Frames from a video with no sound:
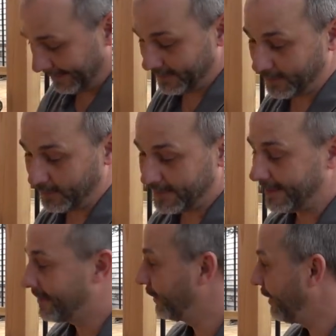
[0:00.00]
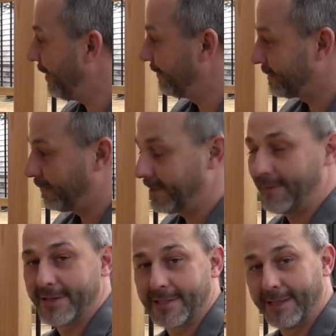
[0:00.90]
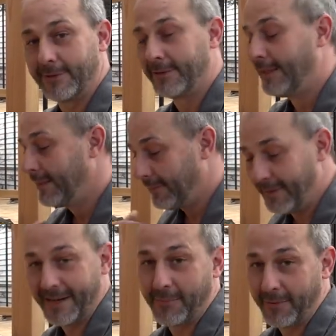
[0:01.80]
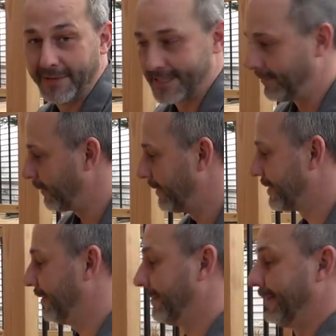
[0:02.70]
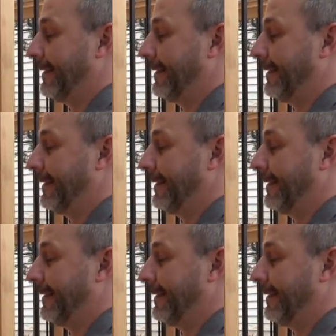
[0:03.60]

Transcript: And so since the ground is pretty much level, we end up with a similar result.